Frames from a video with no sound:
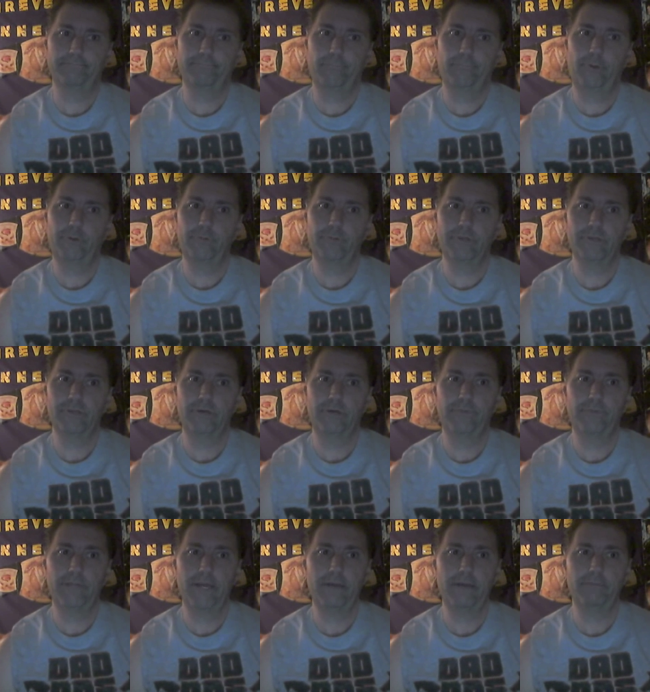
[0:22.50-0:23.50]
one result
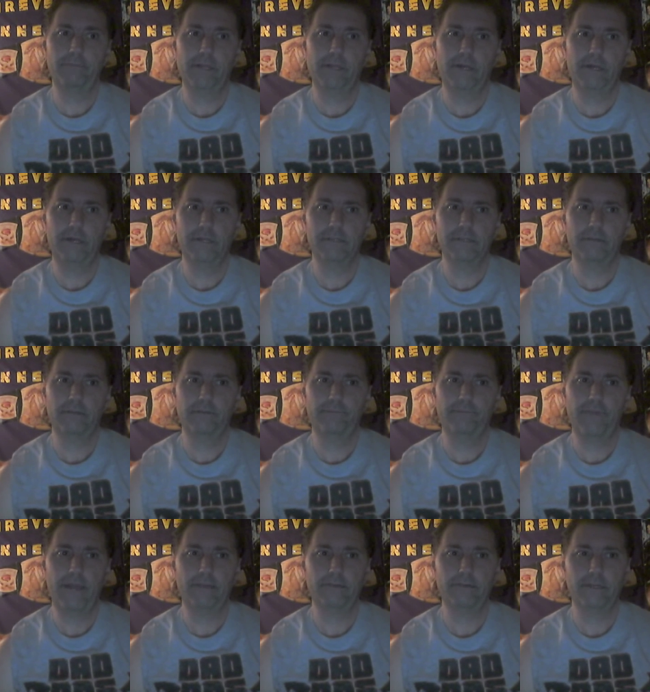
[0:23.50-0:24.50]
for that because of the
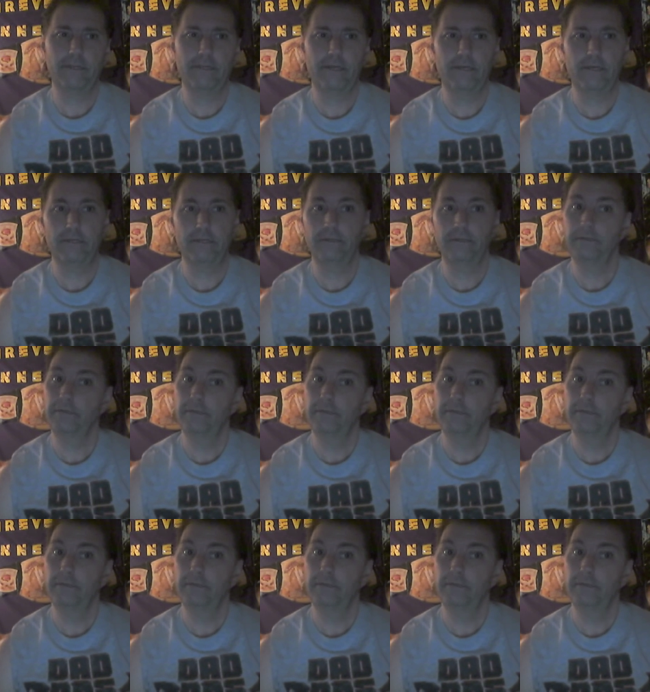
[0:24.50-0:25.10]
fact that uh,